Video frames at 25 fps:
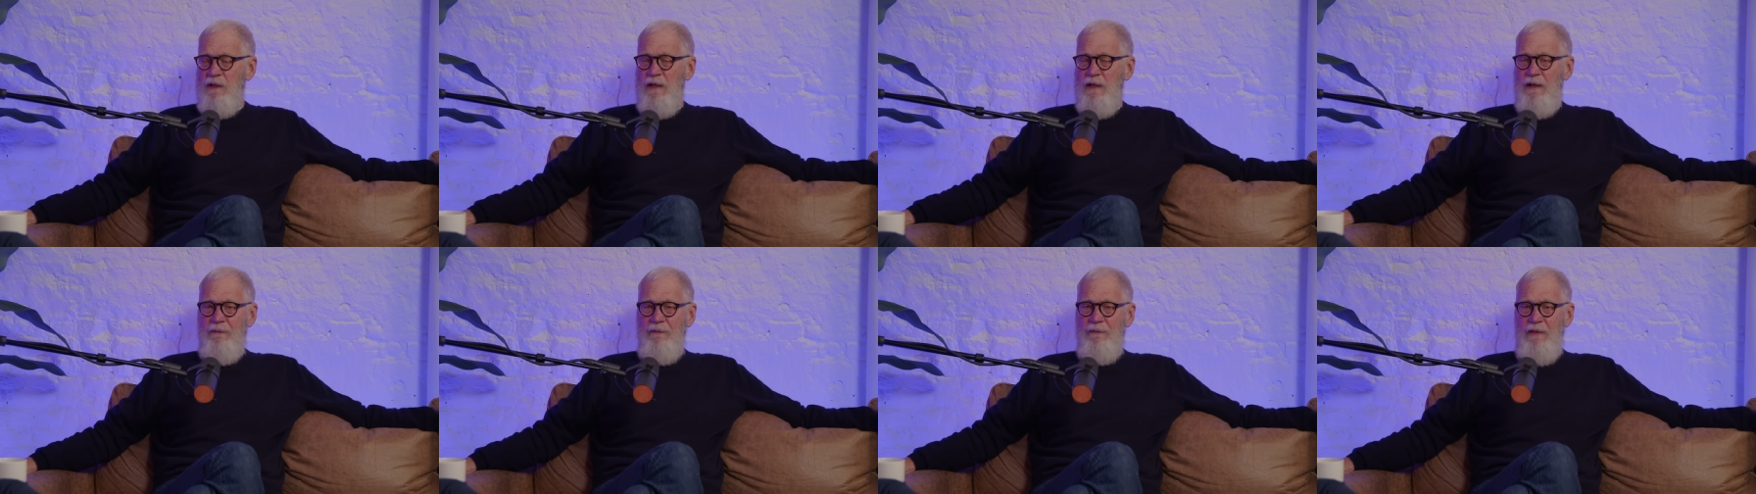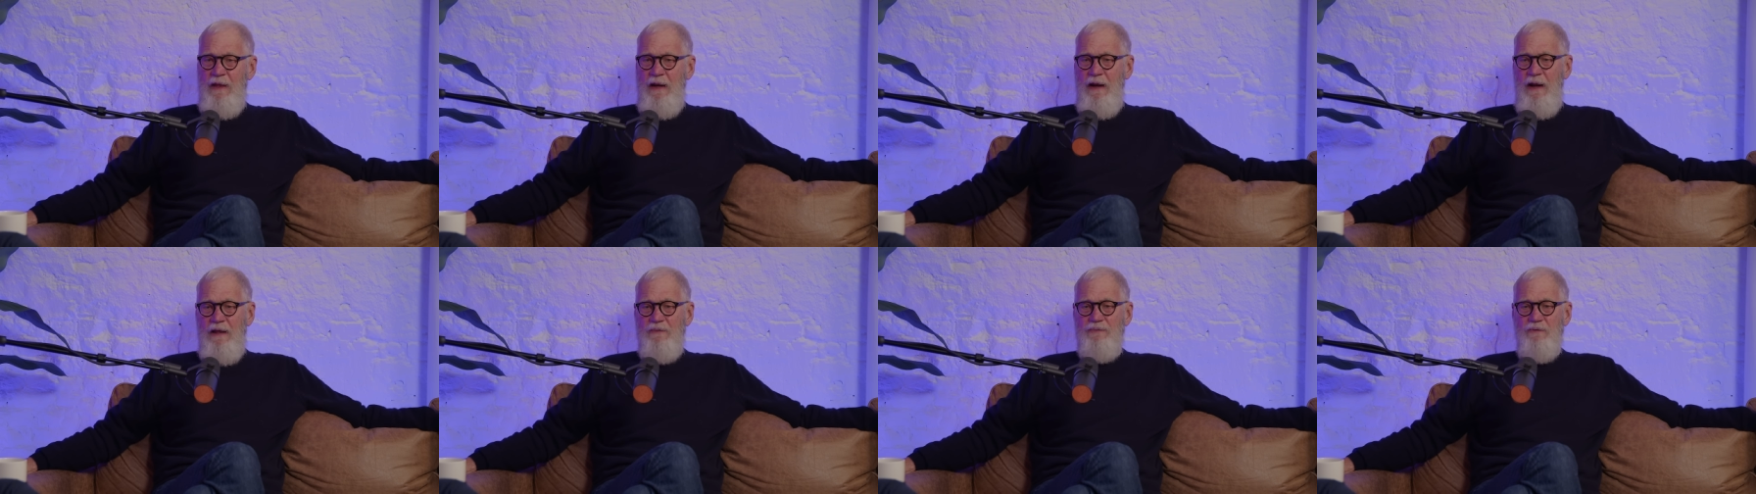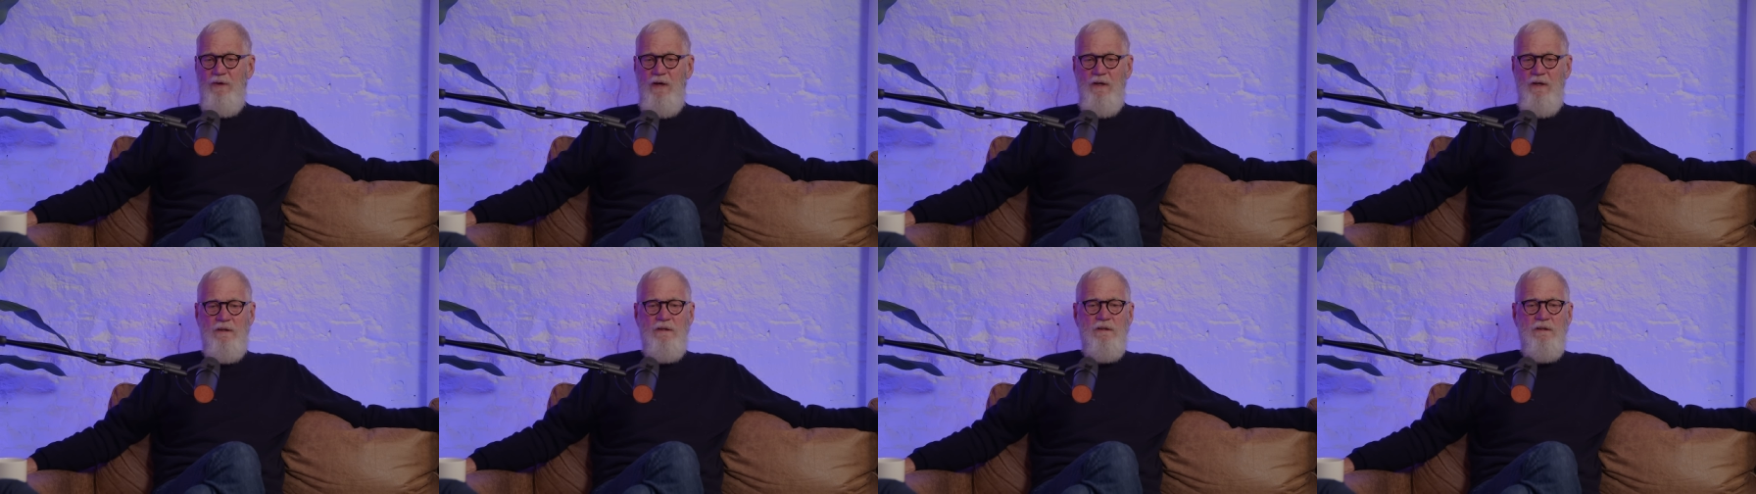And then I
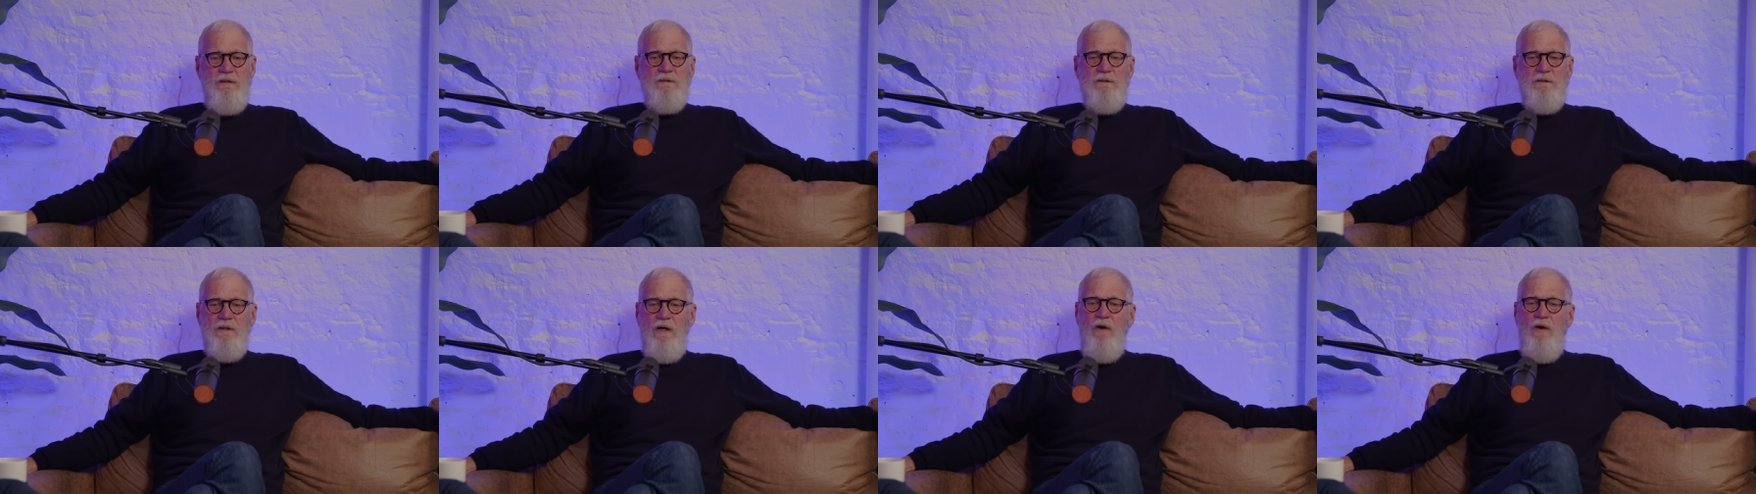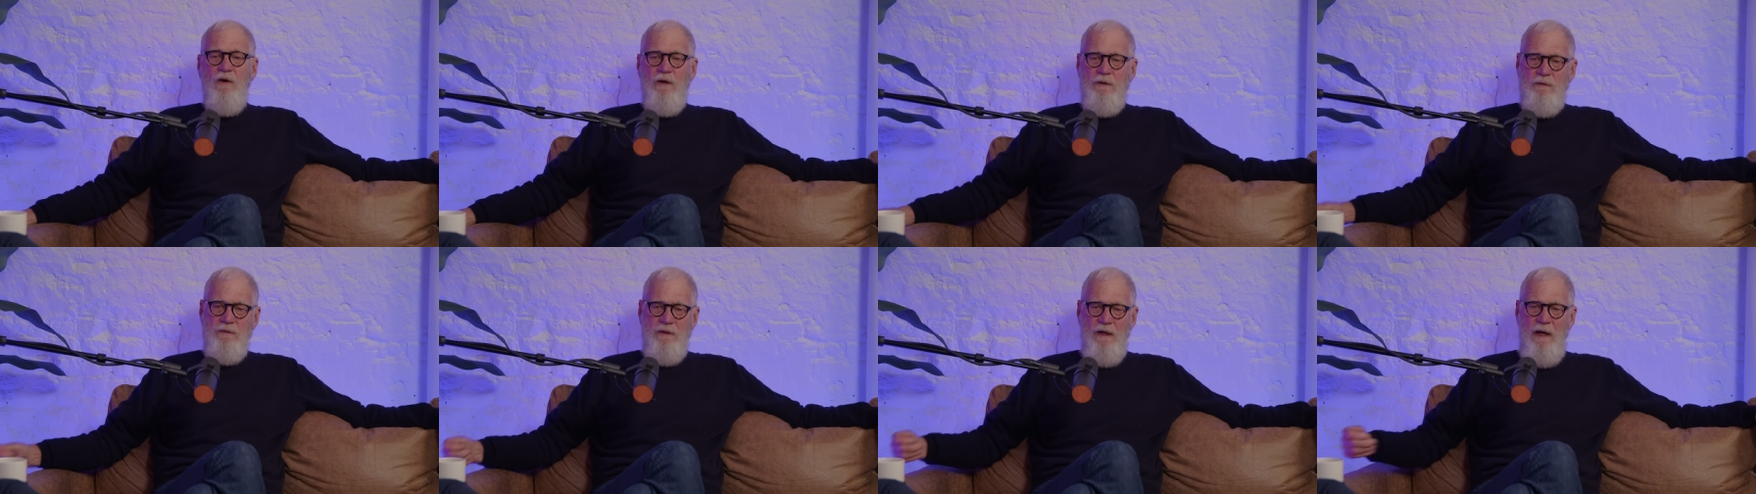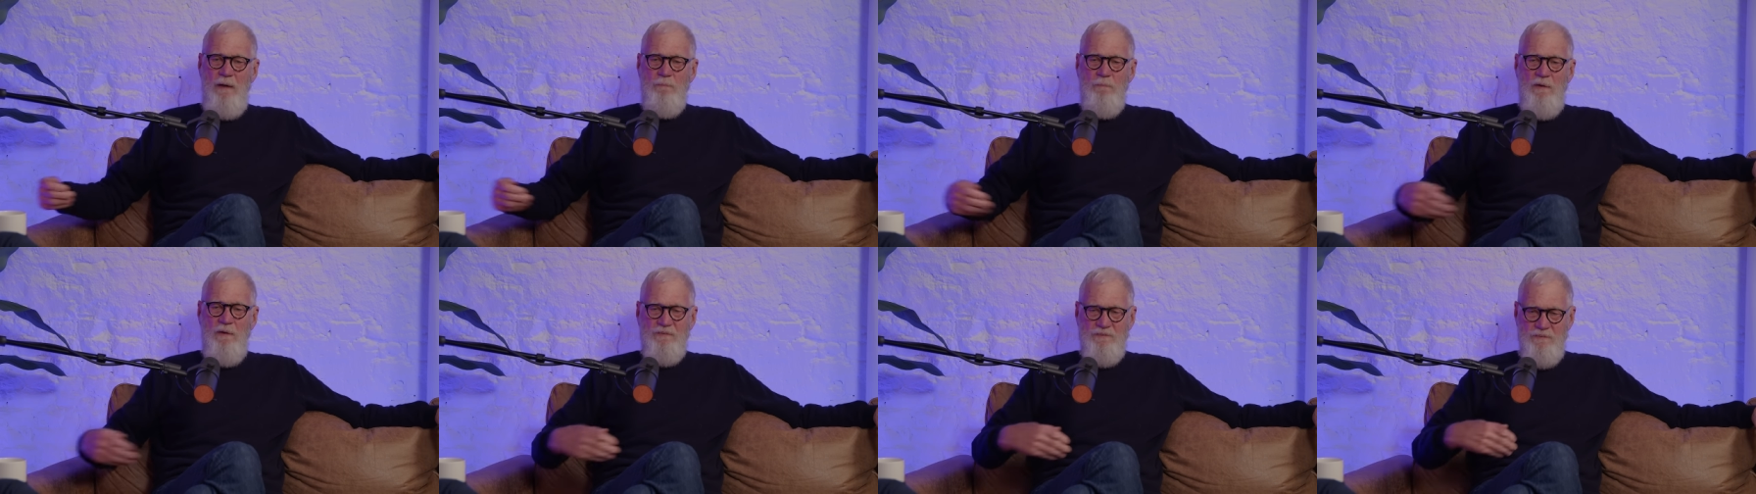thought, oh, it,
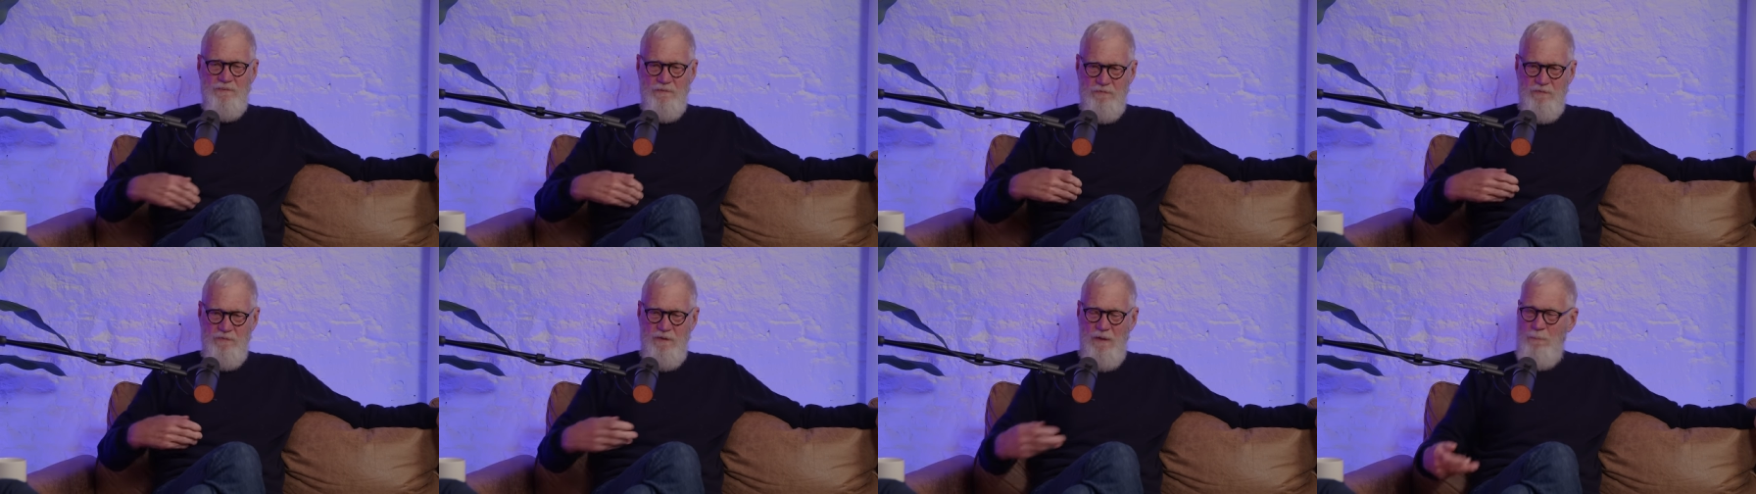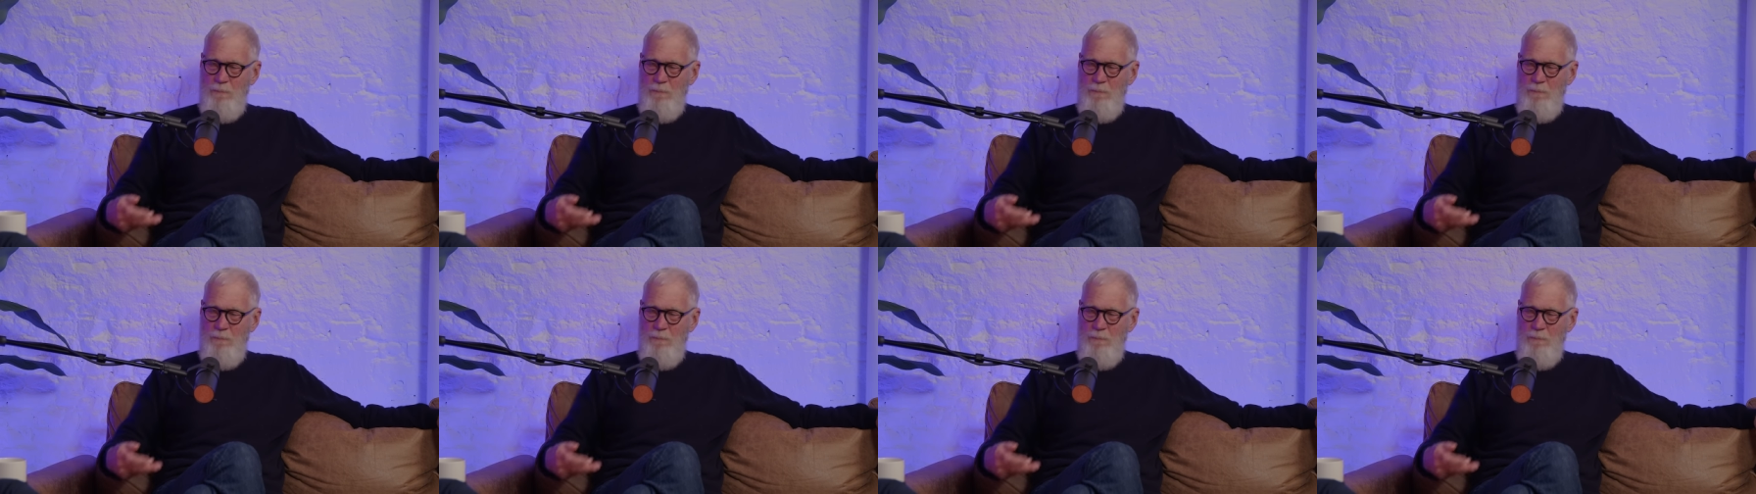I must have